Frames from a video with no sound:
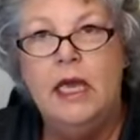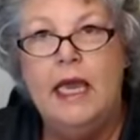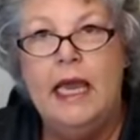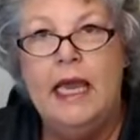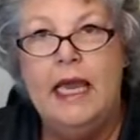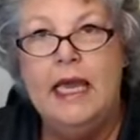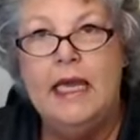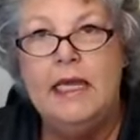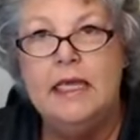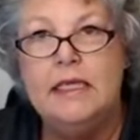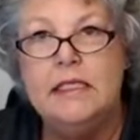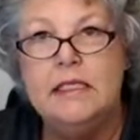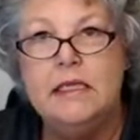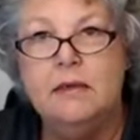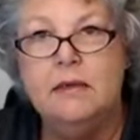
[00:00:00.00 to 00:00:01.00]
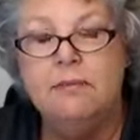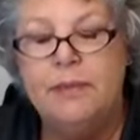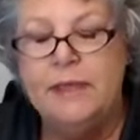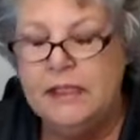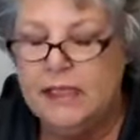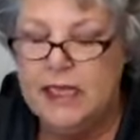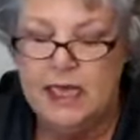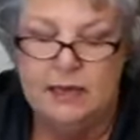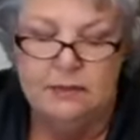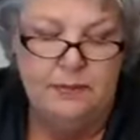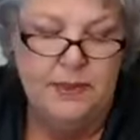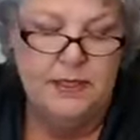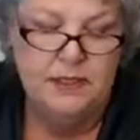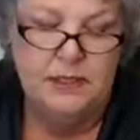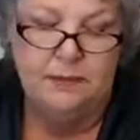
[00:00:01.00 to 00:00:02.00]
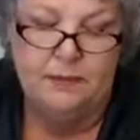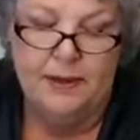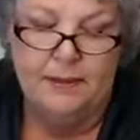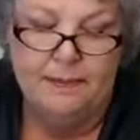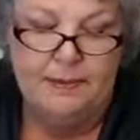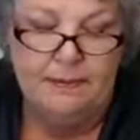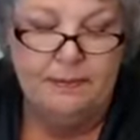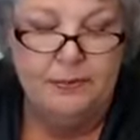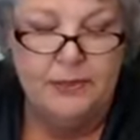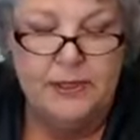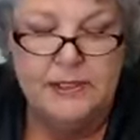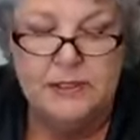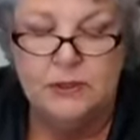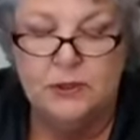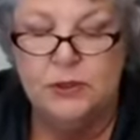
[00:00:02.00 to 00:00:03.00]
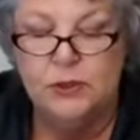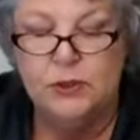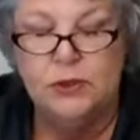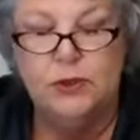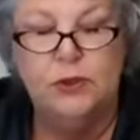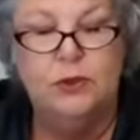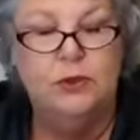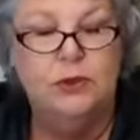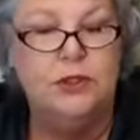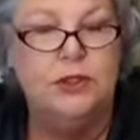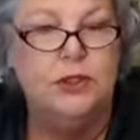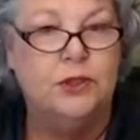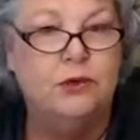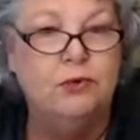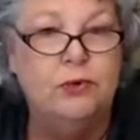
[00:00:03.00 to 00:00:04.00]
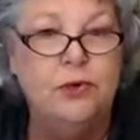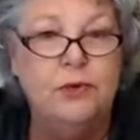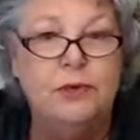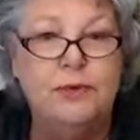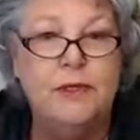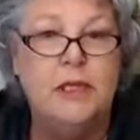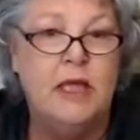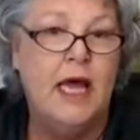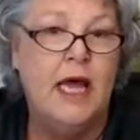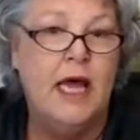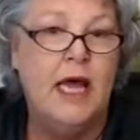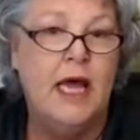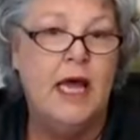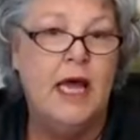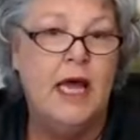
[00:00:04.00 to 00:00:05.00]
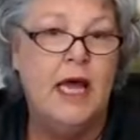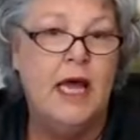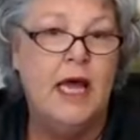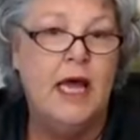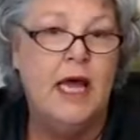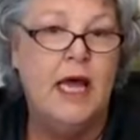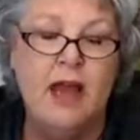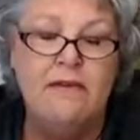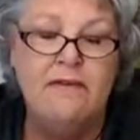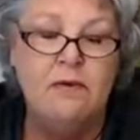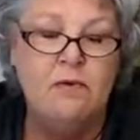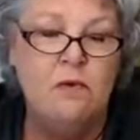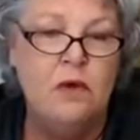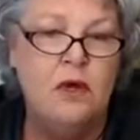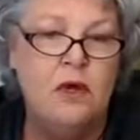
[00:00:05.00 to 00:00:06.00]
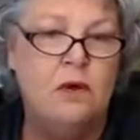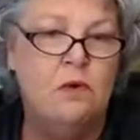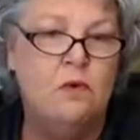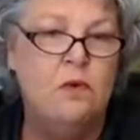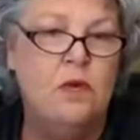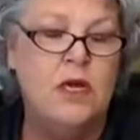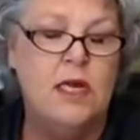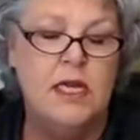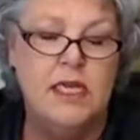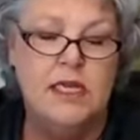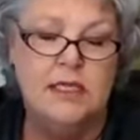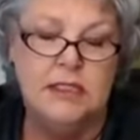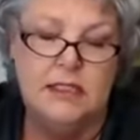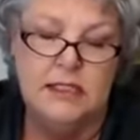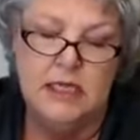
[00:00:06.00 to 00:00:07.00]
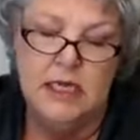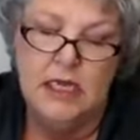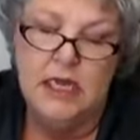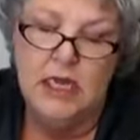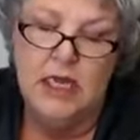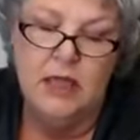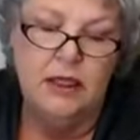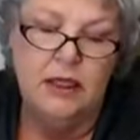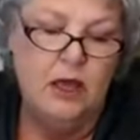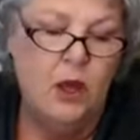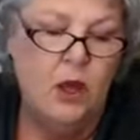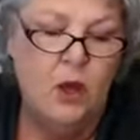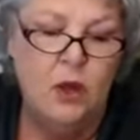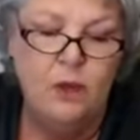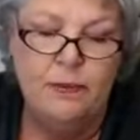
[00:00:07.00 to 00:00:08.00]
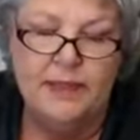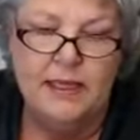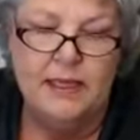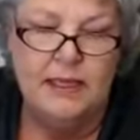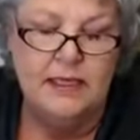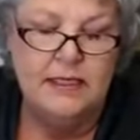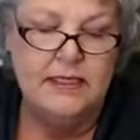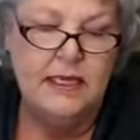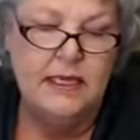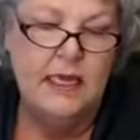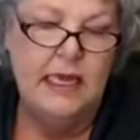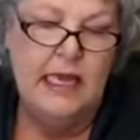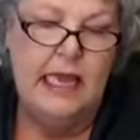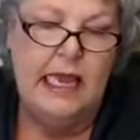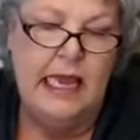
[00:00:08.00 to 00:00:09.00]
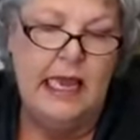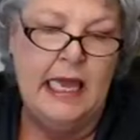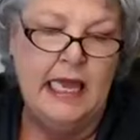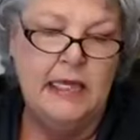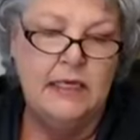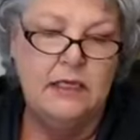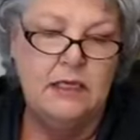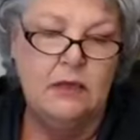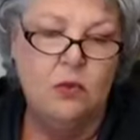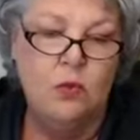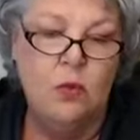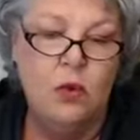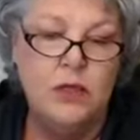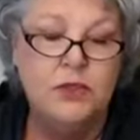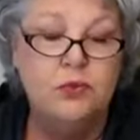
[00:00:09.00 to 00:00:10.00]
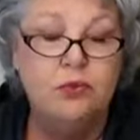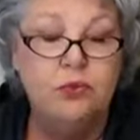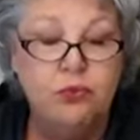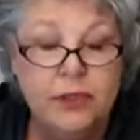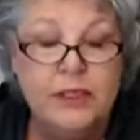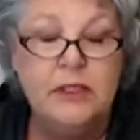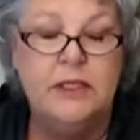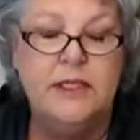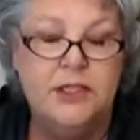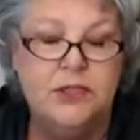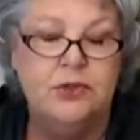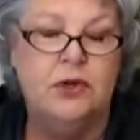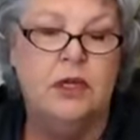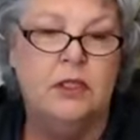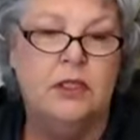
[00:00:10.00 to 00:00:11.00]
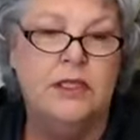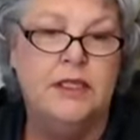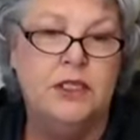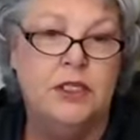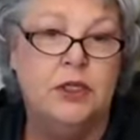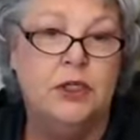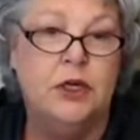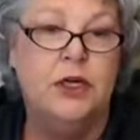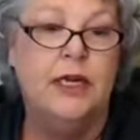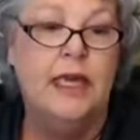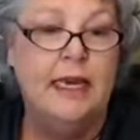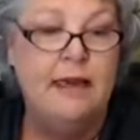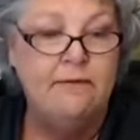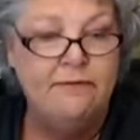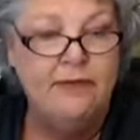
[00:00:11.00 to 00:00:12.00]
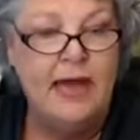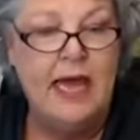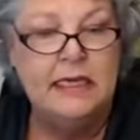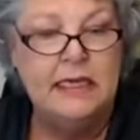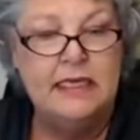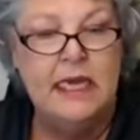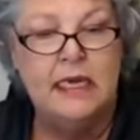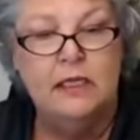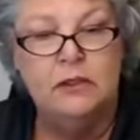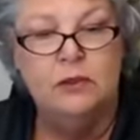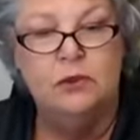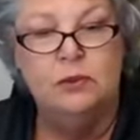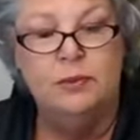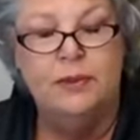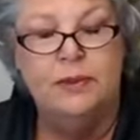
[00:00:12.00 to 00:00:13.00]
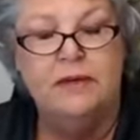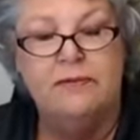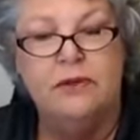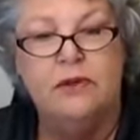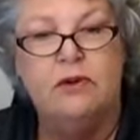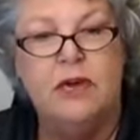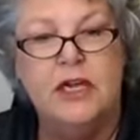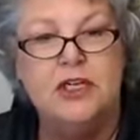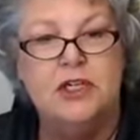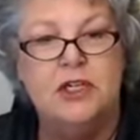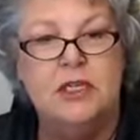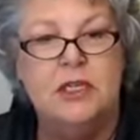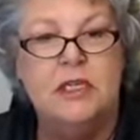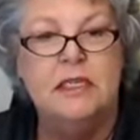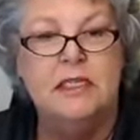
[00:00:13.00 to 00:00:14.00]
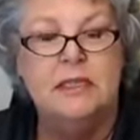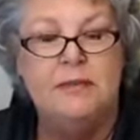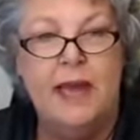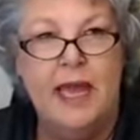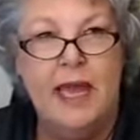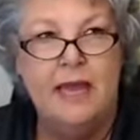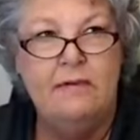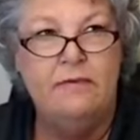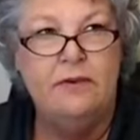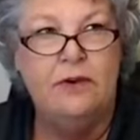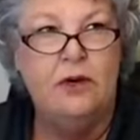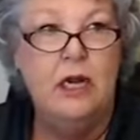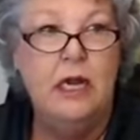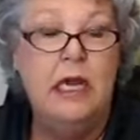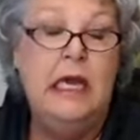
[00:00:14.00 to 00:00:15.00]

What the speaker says: And Bentley had been to puppy preschool, to group class, private one-on-ones, the whole bit, and was really struggling to learn. And in fact, had a little bit of aggression in his behavior.